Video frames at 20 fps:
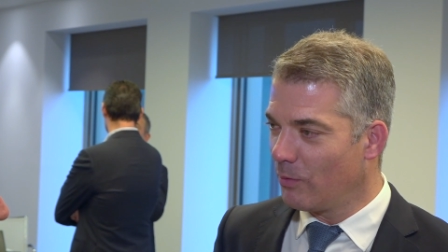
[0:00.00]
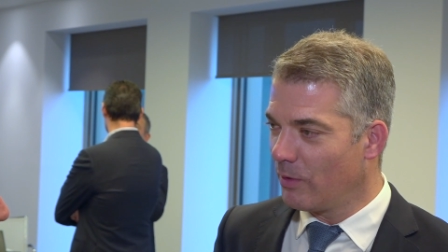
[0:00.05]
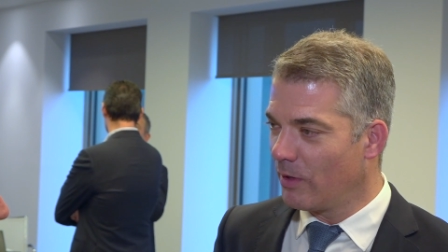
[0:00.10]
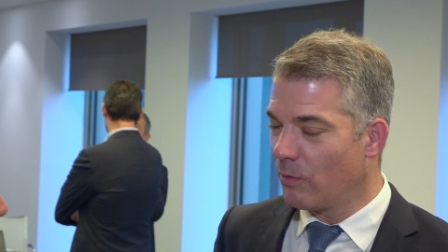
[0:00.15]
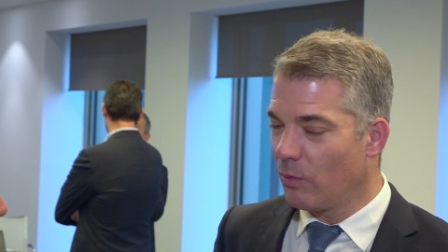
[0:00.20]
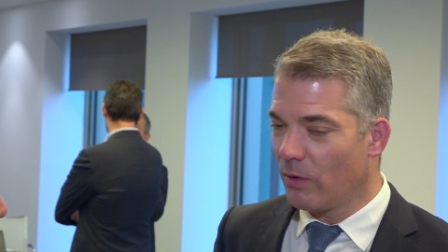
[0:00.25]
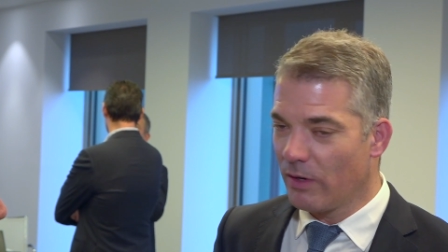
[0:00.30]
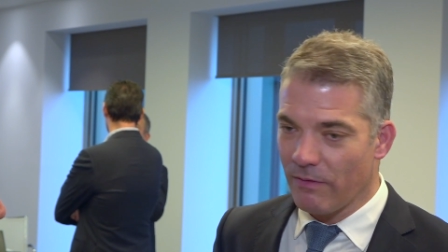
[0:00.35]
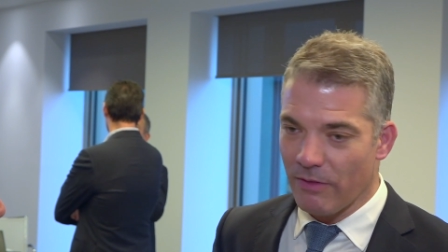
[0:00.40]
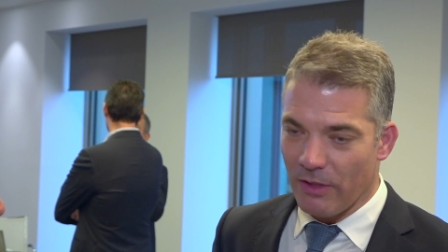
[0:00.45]
we're
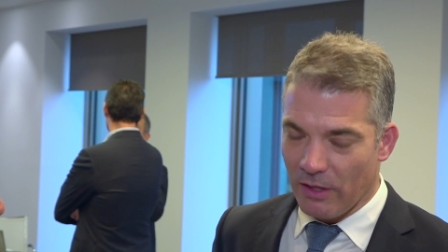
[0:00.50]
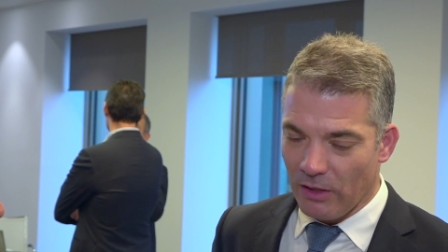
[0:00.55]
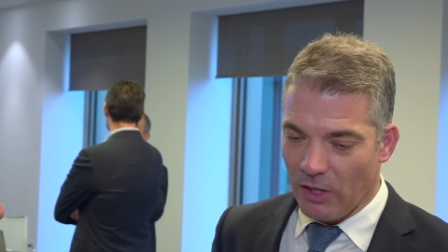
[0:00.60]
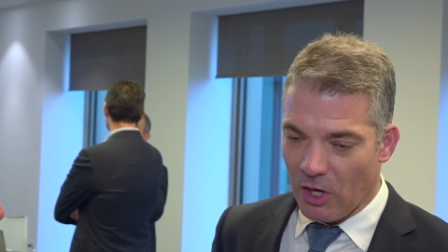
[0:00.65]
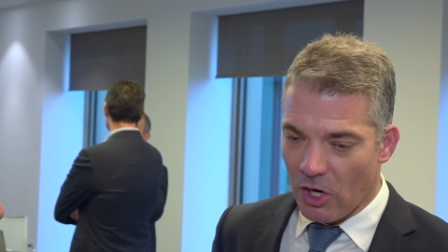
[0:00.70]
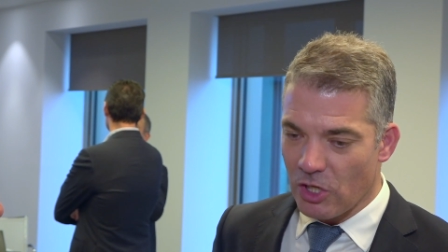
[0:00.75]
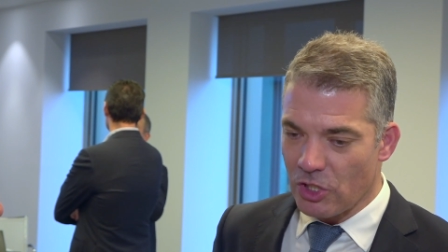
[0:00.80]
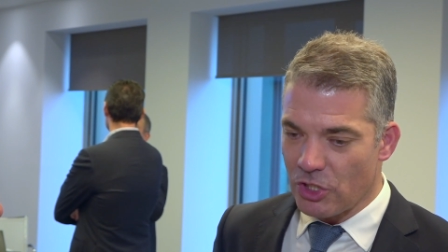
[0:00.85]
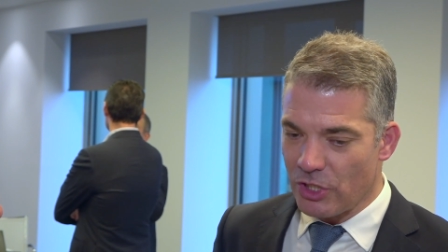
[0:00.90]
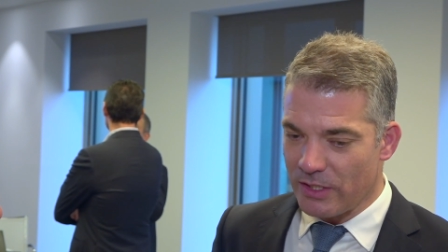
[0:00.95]
one of the
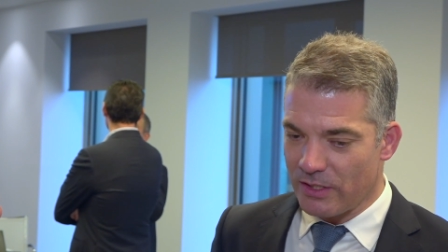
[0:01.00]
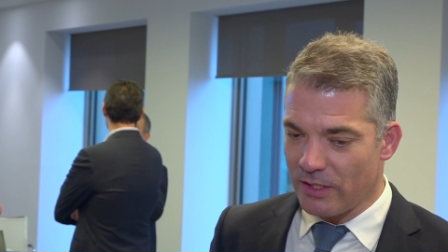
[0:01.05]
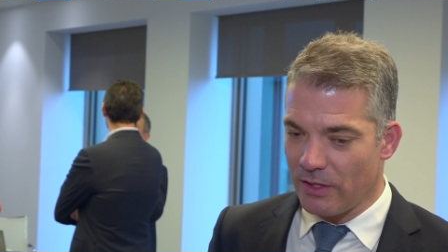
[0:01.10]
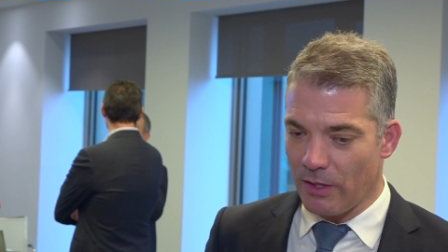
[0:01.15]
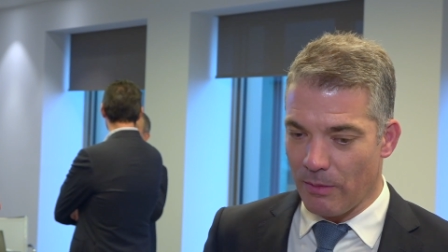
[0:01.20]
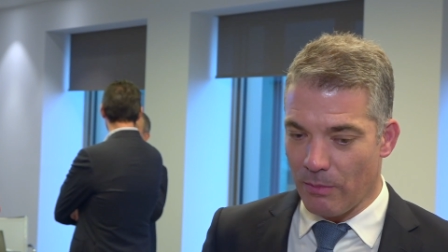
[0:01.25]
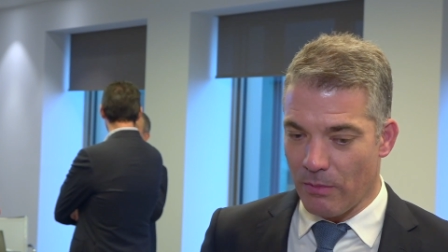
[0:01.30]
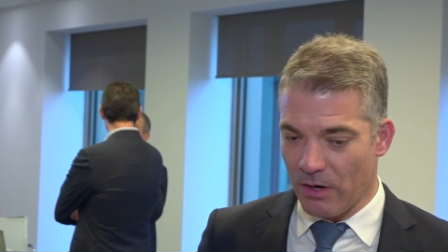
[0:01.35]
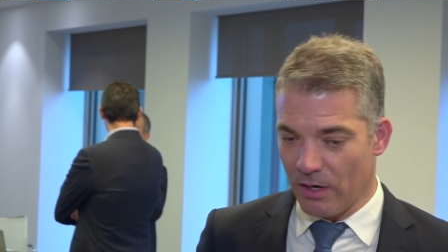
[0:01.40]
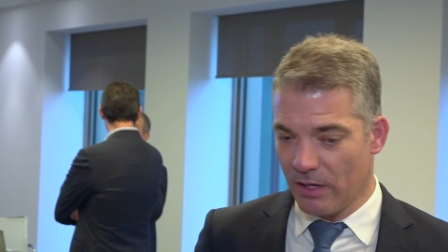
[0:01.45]
largest in
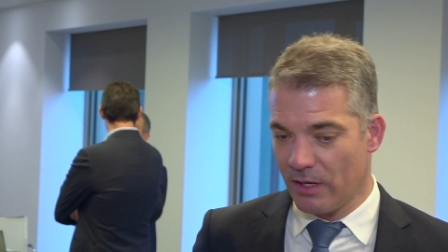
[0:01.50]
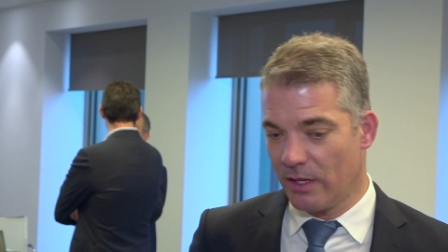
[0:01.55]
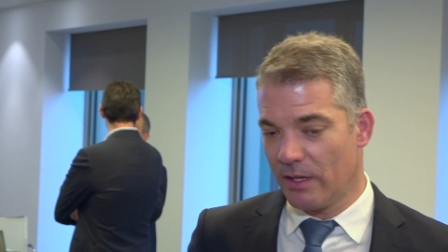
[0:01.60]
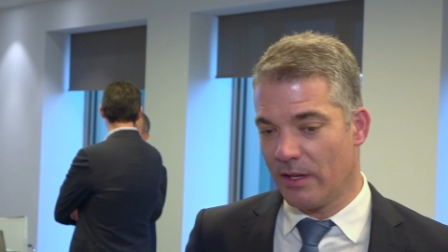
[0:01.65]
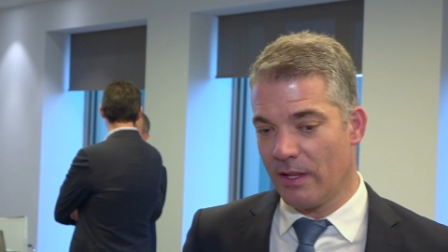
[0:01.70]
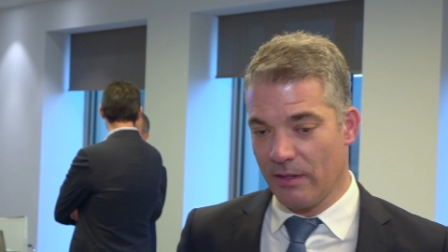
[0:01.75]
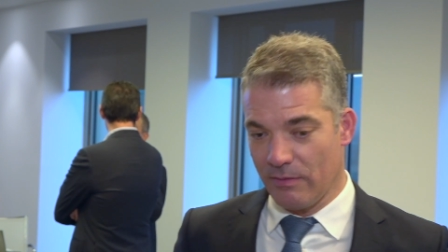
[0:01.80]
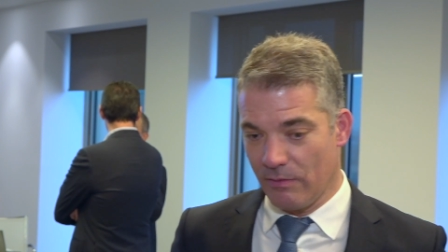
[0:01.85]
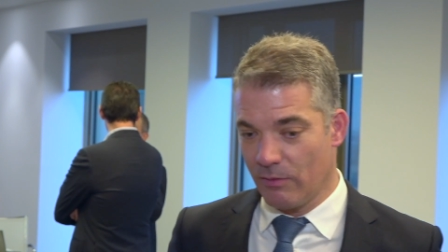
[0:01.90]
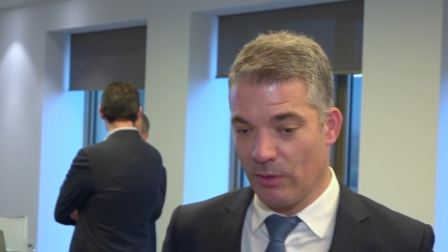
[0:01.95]
the market
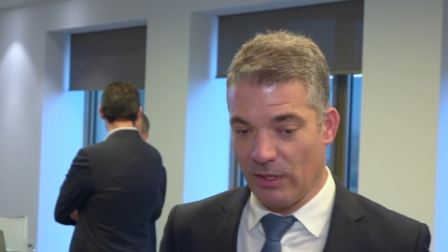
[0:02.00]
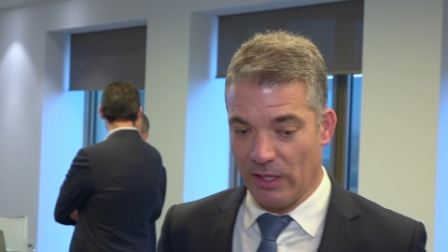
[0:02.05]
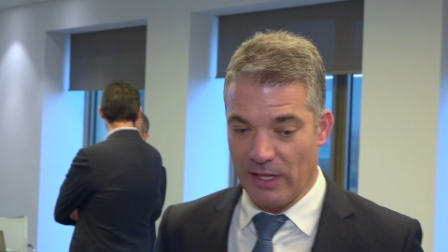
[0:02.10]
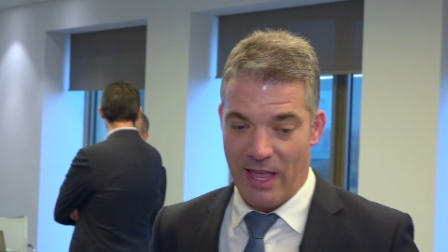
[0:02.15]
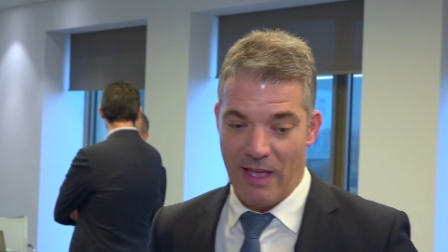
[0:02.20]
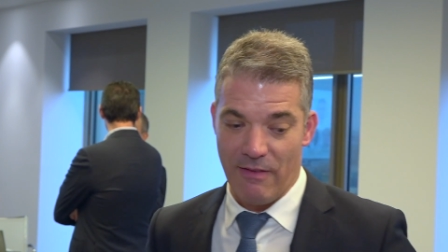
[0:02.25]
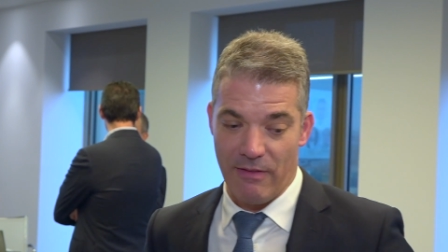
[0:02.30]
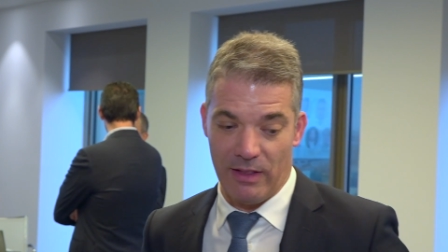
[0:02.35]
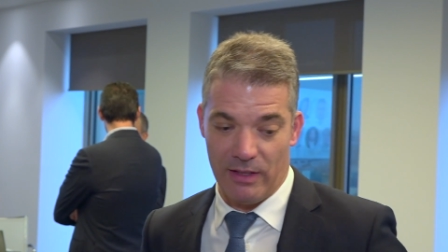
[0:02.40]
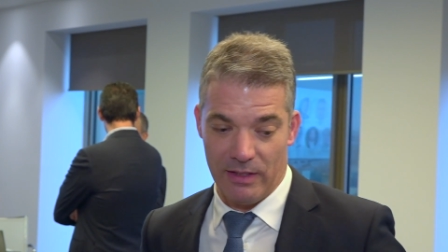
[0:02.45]
and really
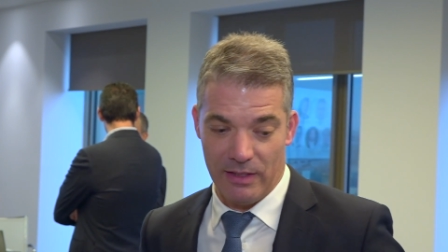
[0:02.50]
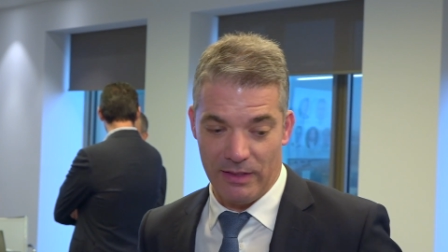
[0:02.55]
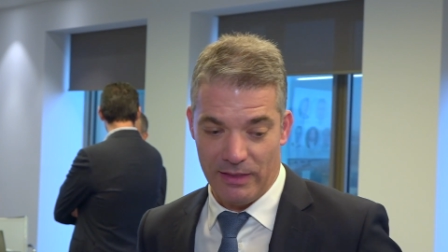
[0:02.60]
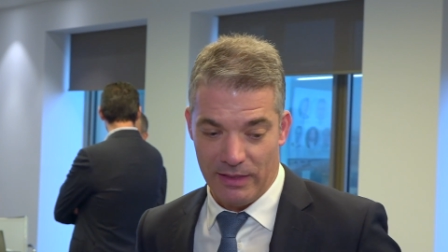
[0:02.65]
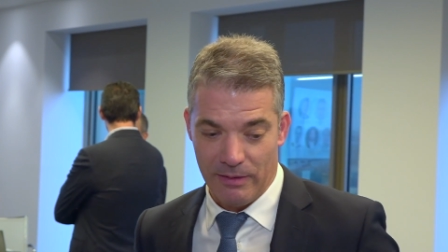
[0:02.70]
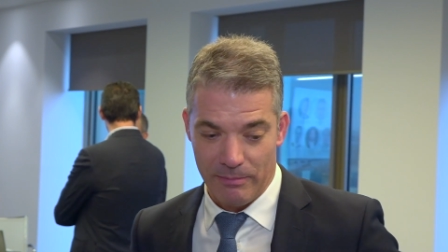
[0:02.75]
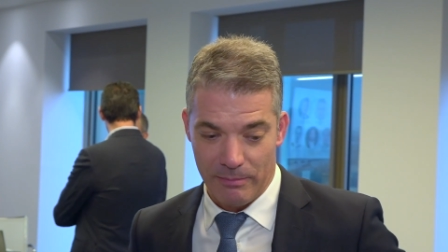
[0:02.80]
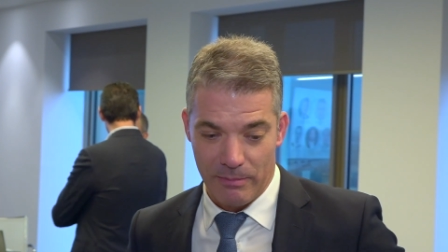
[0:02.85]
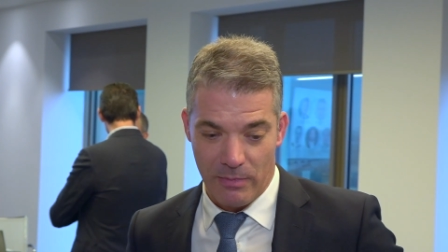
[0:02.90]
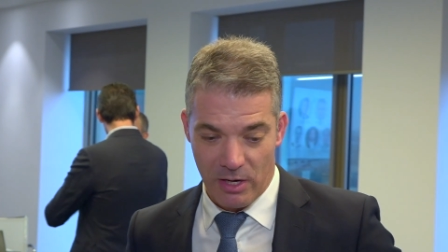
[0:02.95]
have a
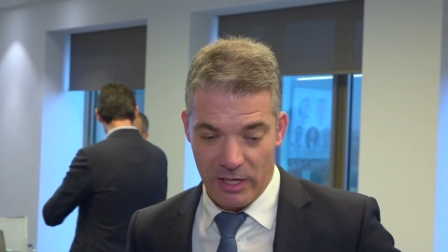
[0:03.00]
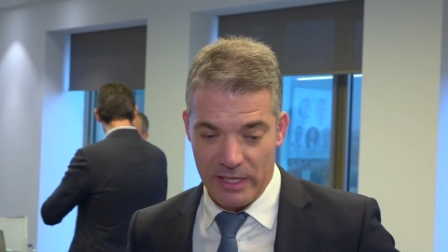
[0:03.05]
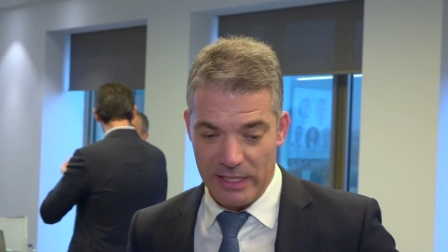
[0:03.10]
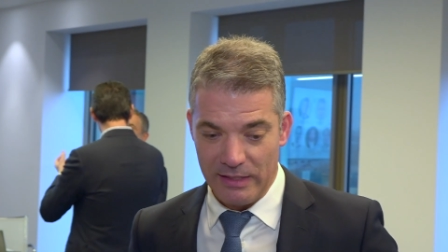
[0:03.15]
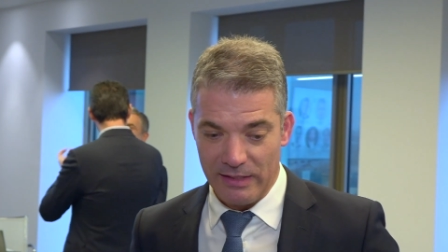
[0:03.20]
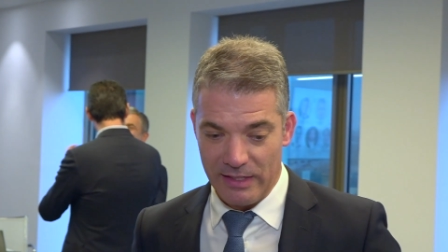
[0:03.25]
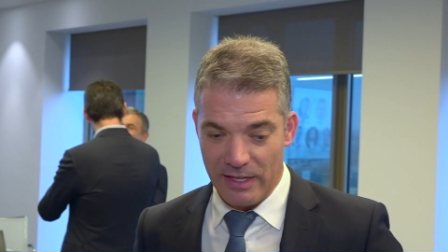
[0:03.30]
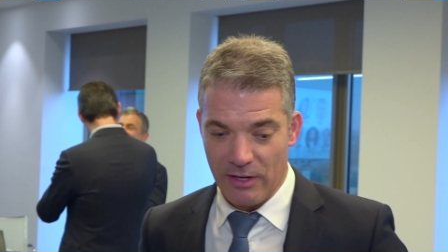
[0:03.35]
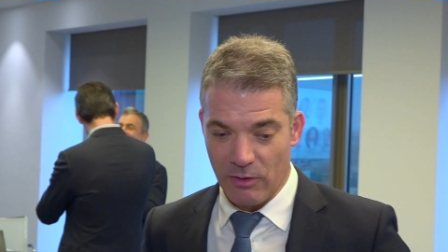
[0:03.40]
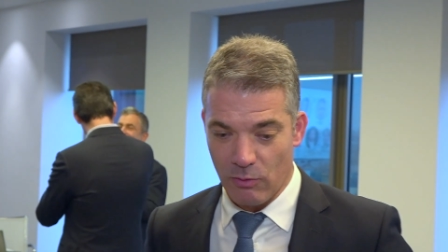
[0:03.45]

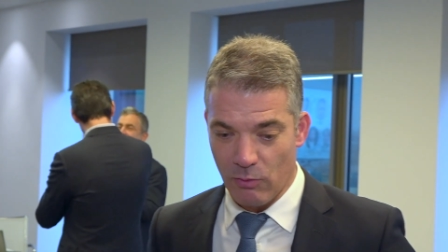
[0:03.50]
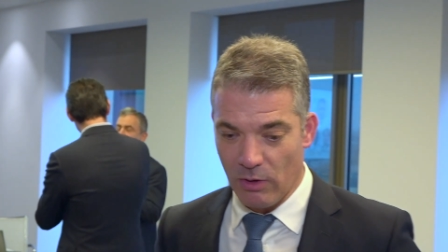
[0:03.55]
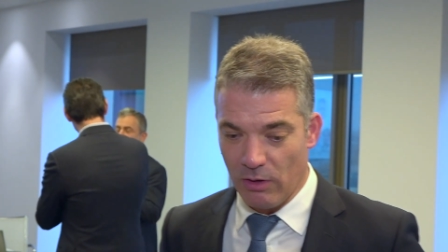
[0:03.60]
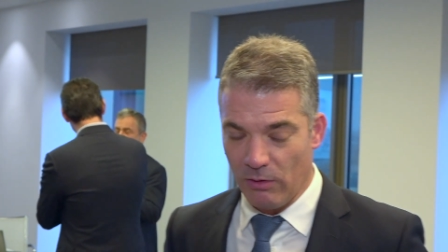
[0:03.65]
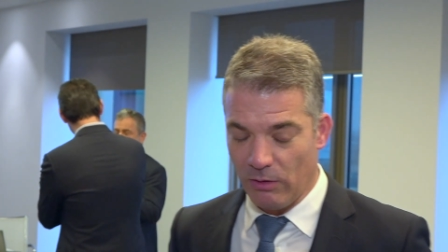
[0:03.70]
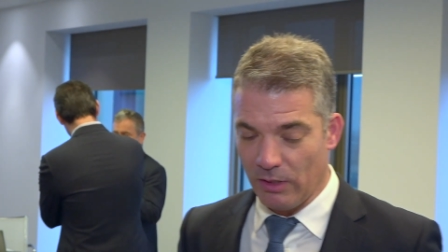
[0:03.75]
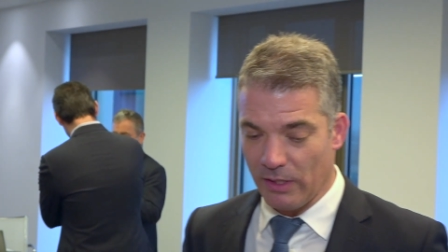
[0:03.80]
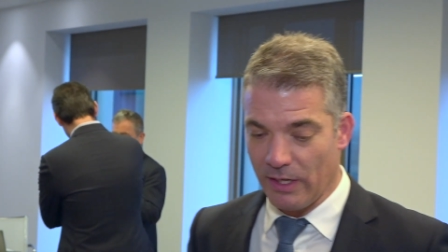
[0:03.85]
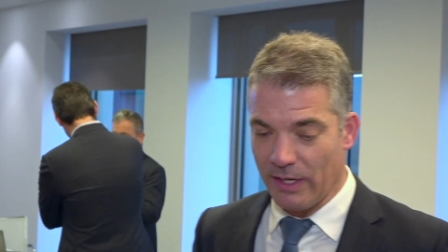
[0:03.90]
market-leading role.